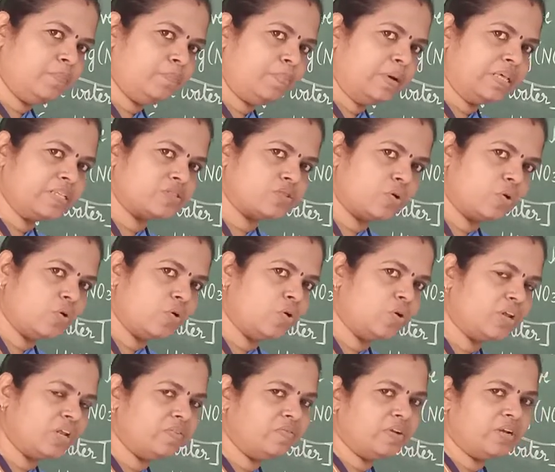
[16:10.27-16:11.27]
plus
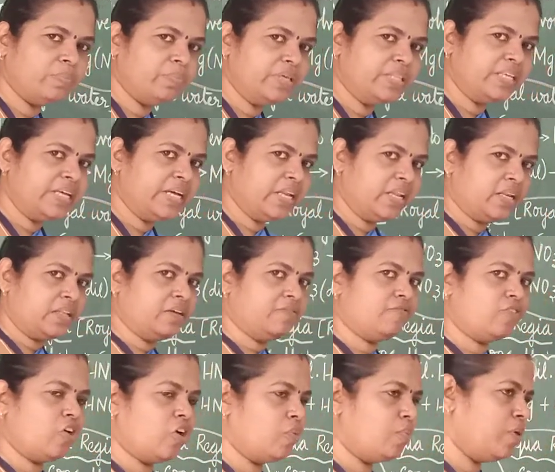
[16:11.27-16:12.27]
chlorine will be there in the
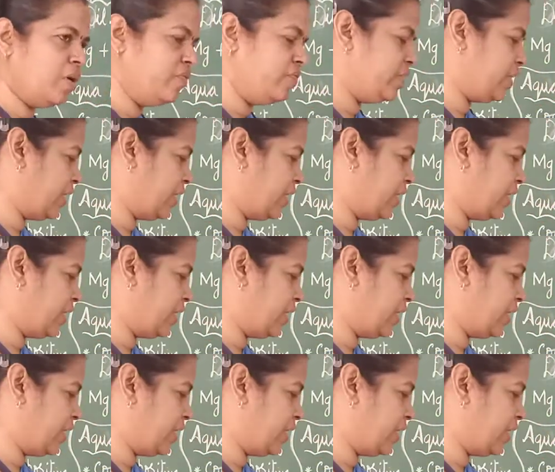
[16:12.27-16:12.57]
form of